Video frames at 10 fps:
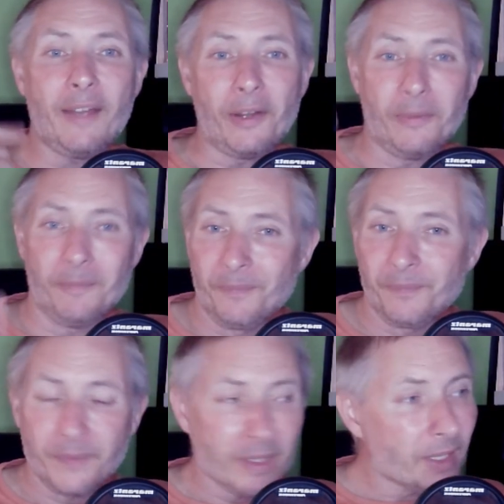
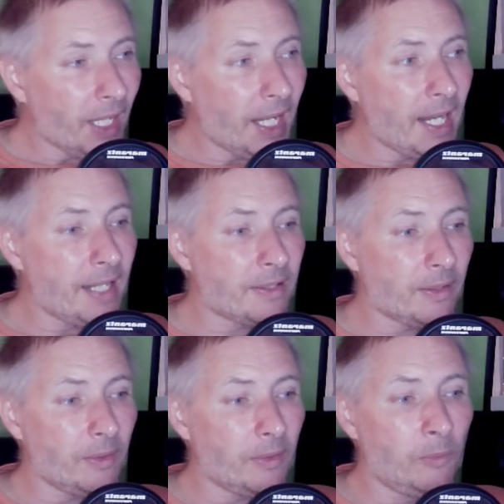and we are
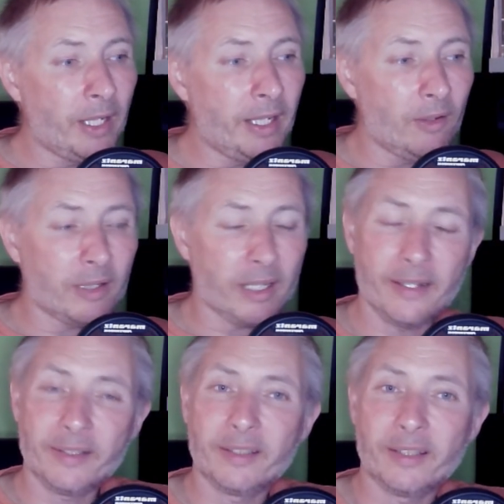going to succeed.
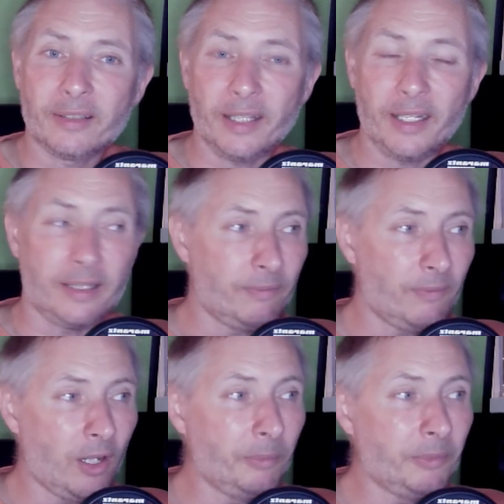I'm, I'm
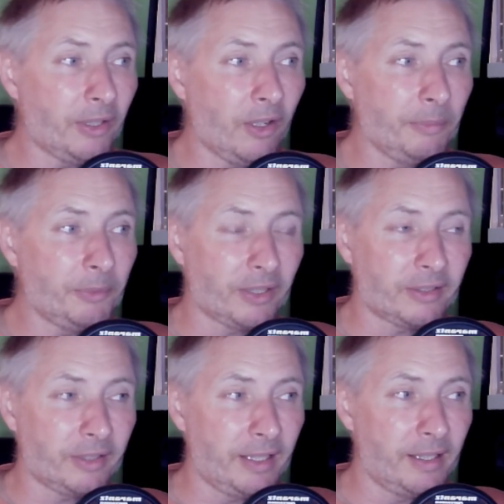succeeding in
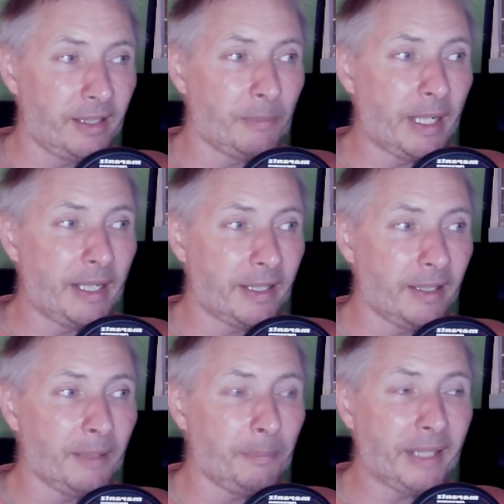making a passive
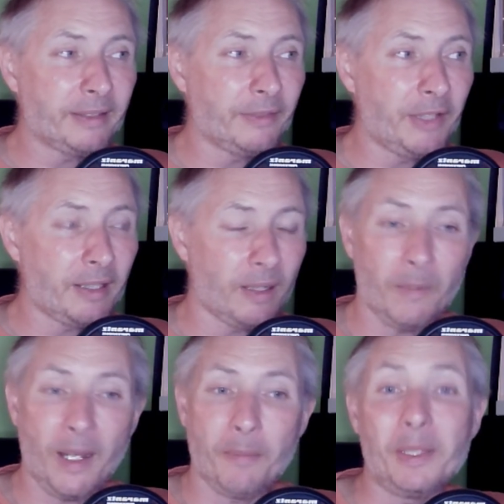income and beyond,
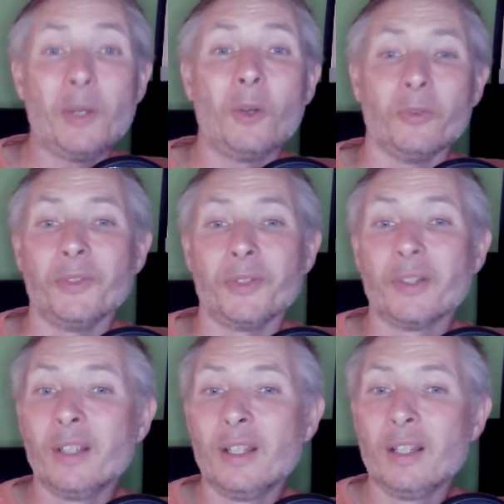and there's
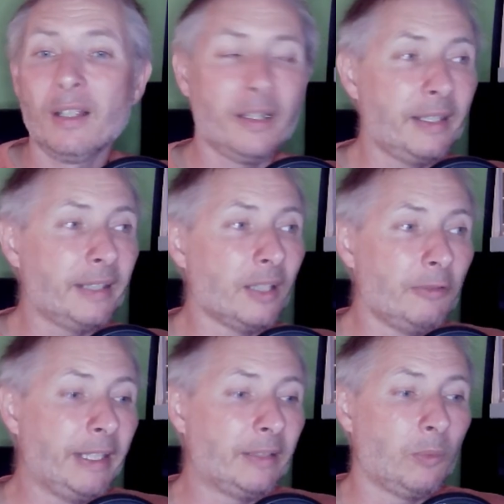no reason why I can't
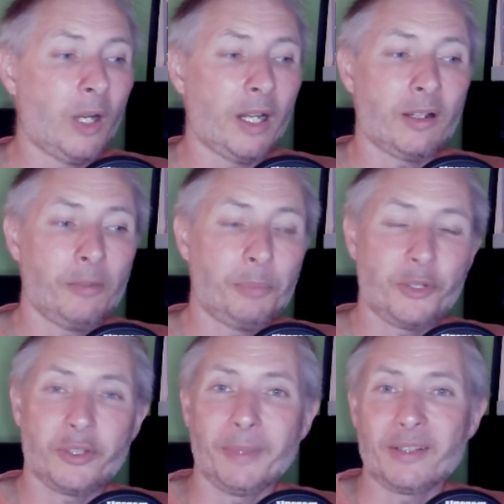push you into doing that
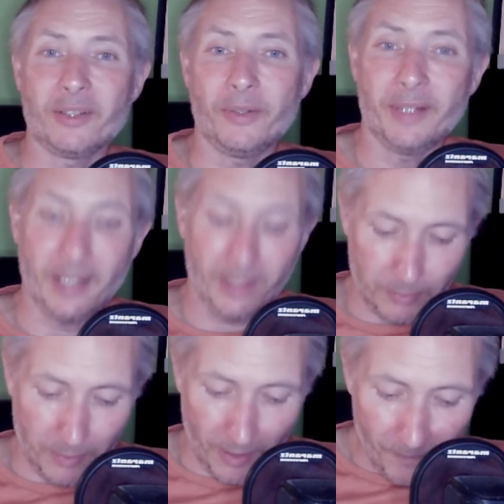as well.
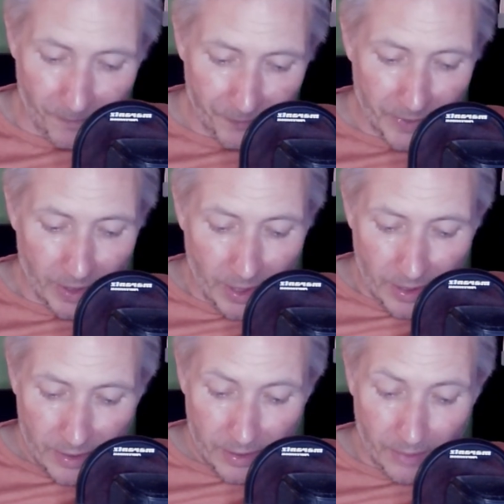So
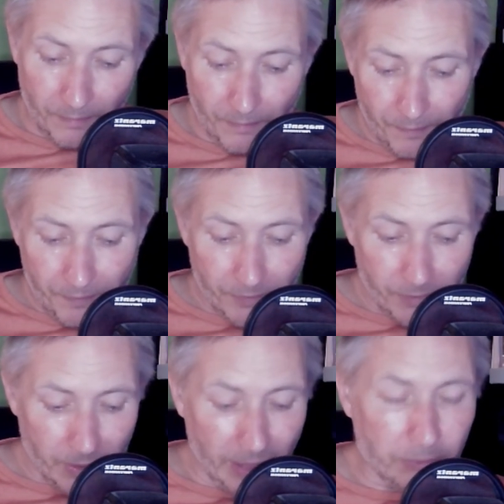that's really what I
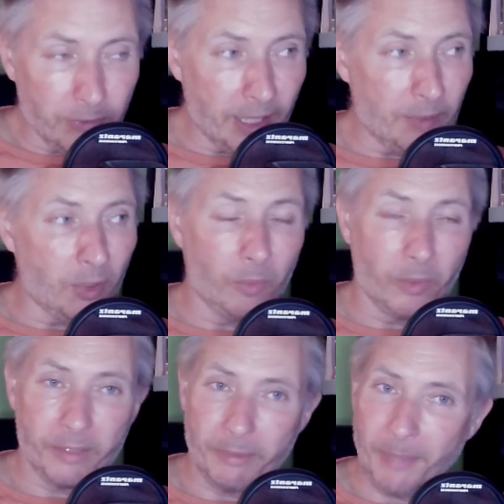wanted to be passionate
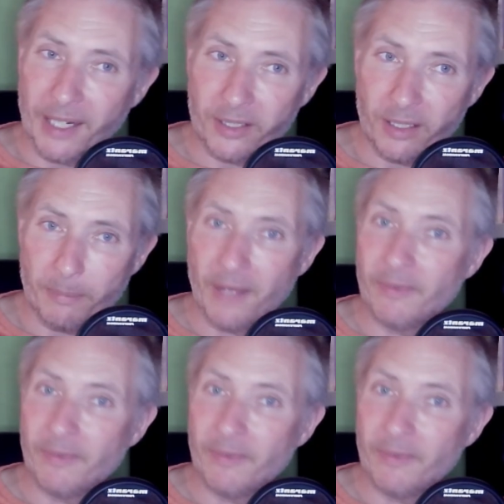about. That's really what I